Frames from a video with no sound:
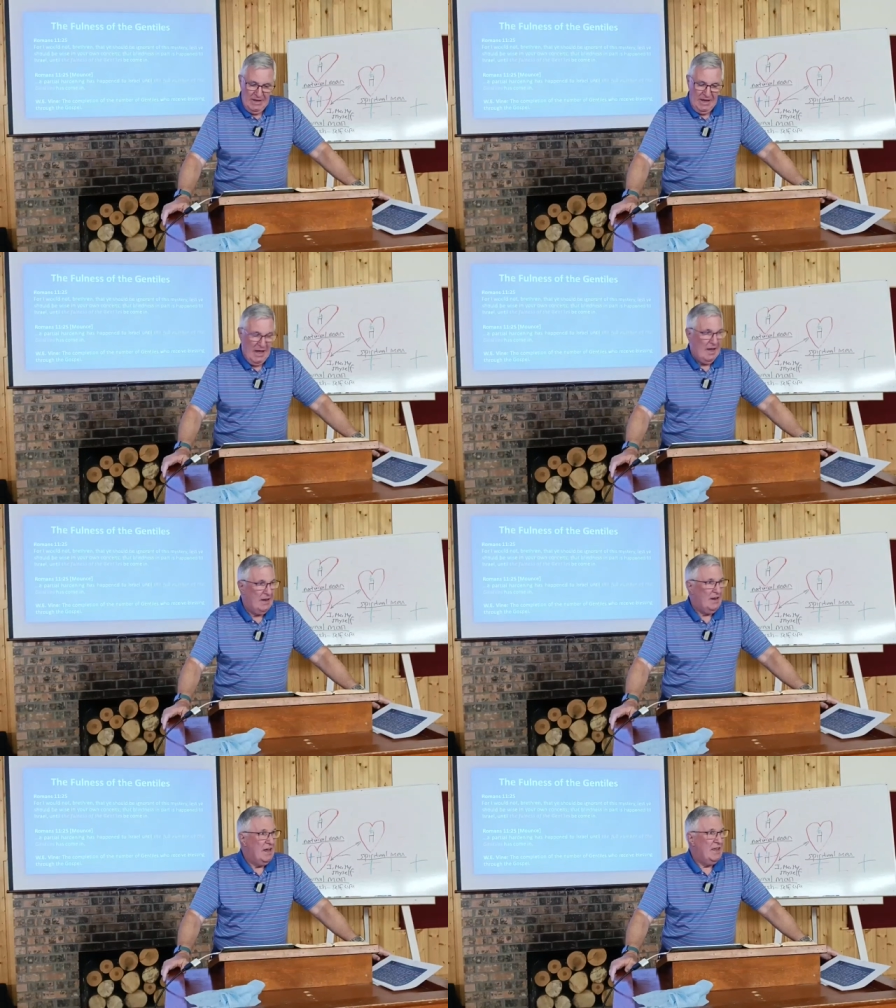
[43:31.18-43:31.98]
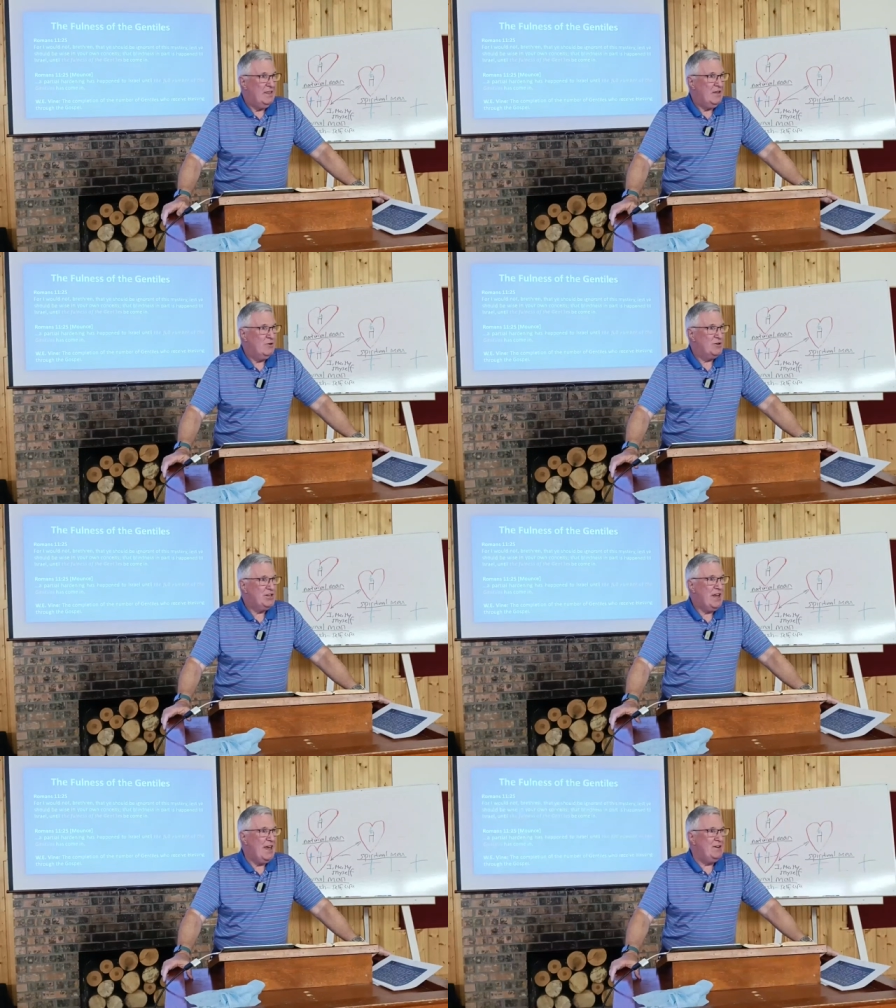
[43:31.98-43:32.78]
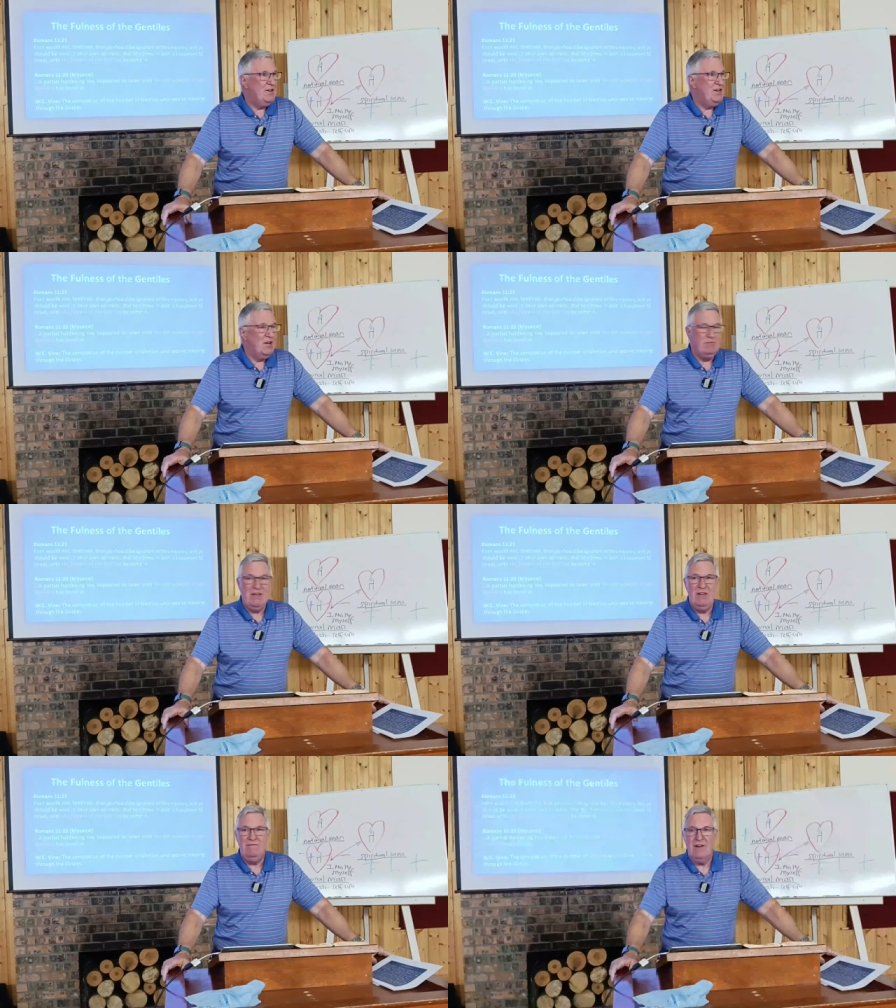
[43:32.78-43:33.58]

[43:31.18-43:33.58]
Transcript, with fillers: And uh, the old standard, W.E.